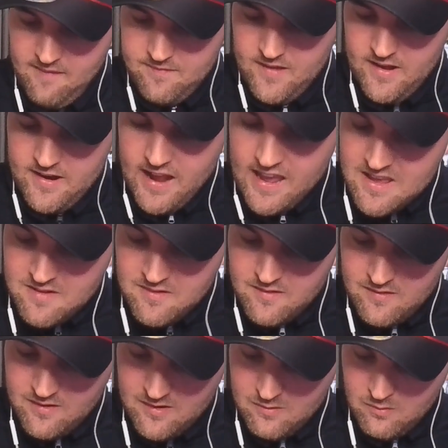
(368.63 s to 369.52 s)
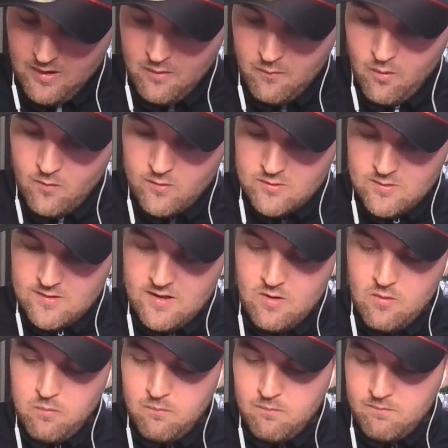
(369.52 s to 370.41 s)
an 8... Well, what would we
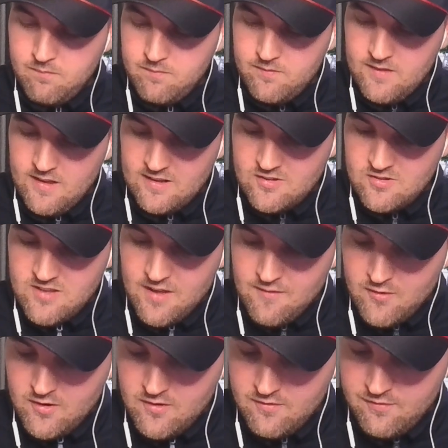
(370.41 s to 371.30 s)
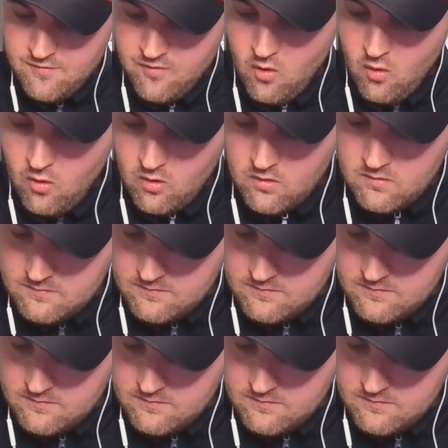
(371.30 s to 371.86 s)
do? A 7-4